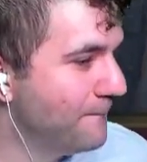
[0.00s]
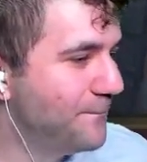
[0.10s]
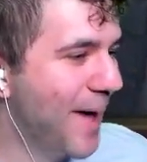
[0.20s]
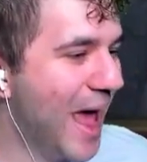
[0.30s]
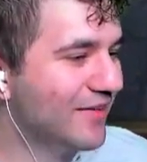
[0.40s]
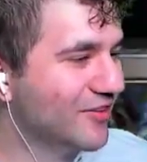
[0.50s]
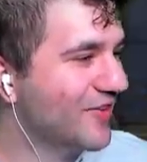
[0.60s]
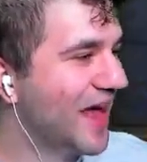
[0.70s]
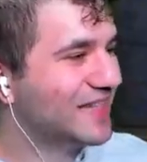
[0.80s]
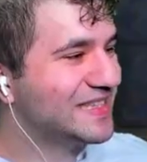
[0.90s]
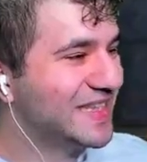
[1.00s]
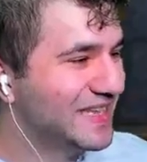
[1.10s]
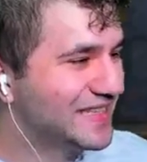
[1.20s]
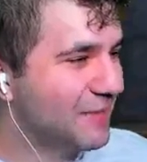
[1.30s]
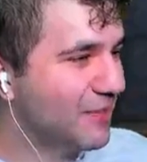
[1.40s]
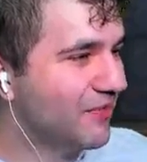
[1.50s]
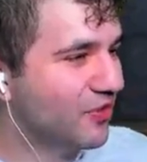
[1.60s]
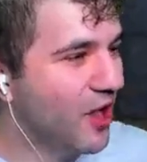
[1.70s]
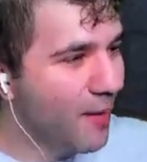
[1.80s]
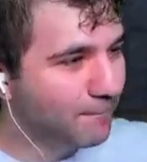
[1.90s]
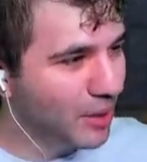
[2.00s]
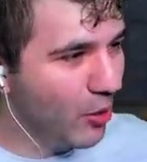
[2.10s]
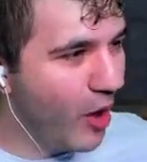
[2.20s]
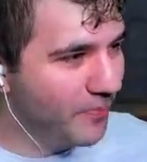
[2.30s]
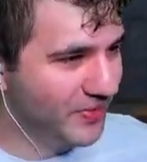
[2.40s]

Bang, look at that. A Cityscape Leveler, blow up the